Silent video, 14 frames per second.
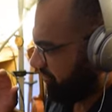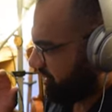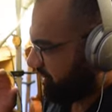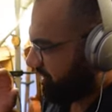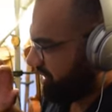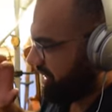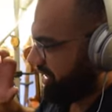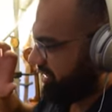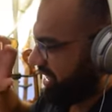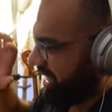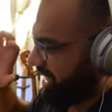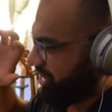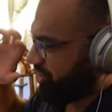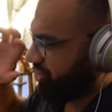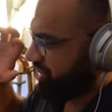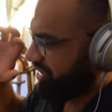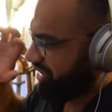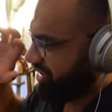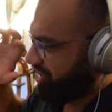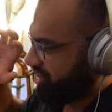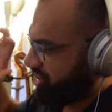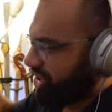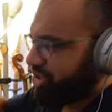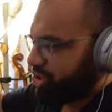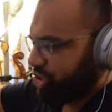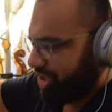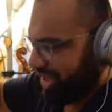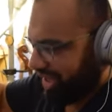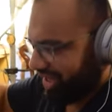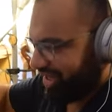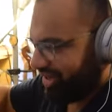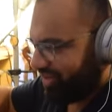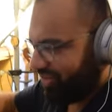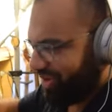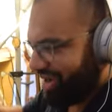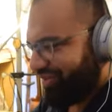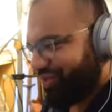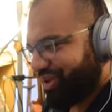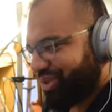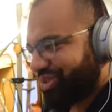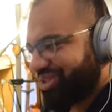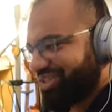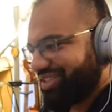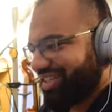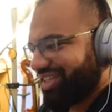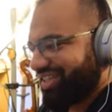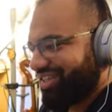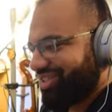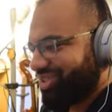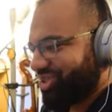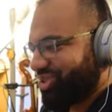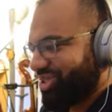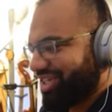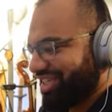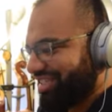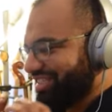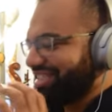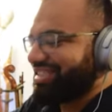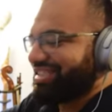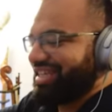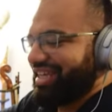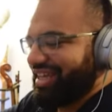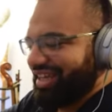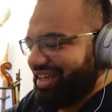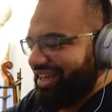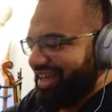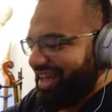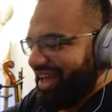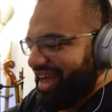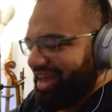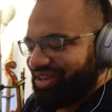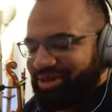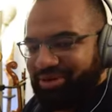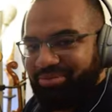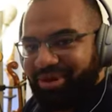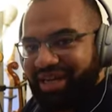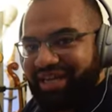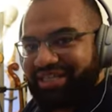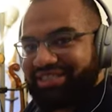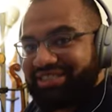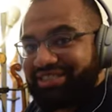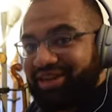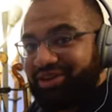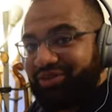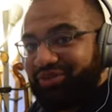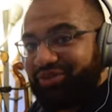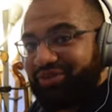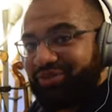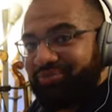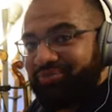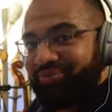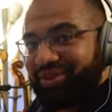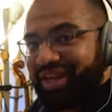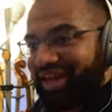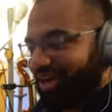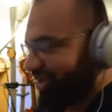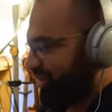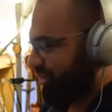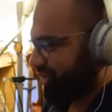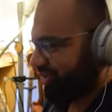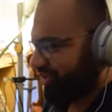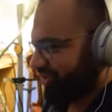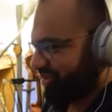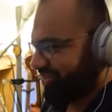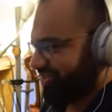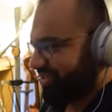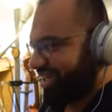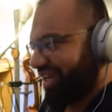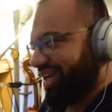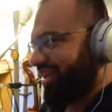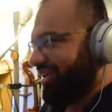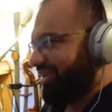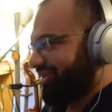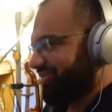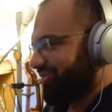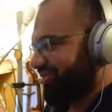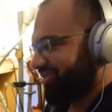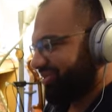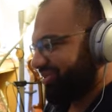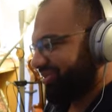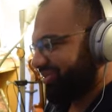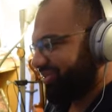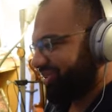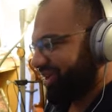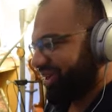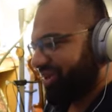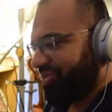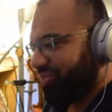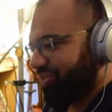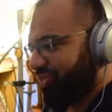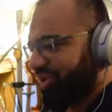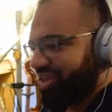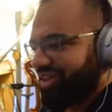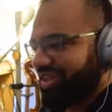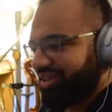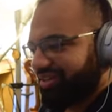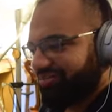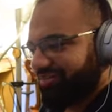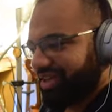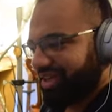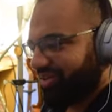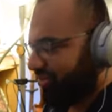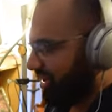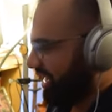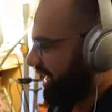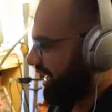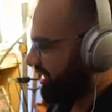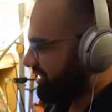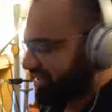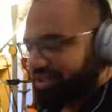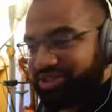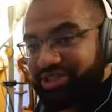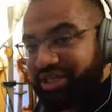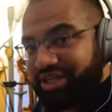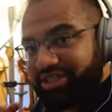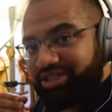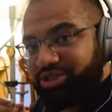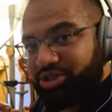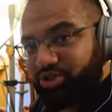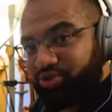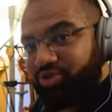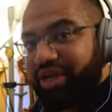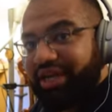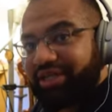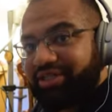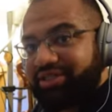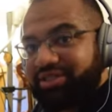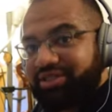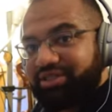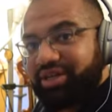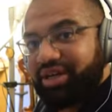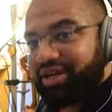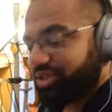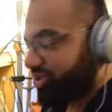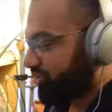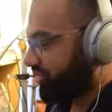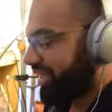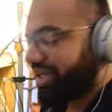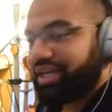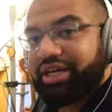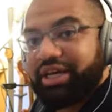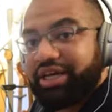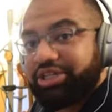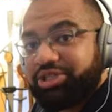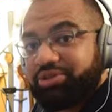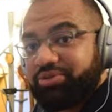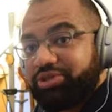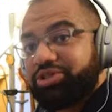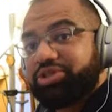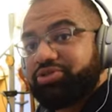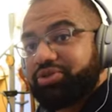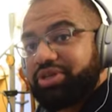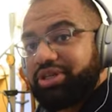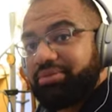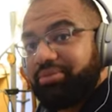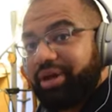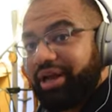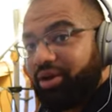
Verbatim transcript: she's allowed to actually touch that in a way versus it just existing out there by itself and her just sort of singing um, with it and it reacting. There's like a direct uh, direct connection, which is really my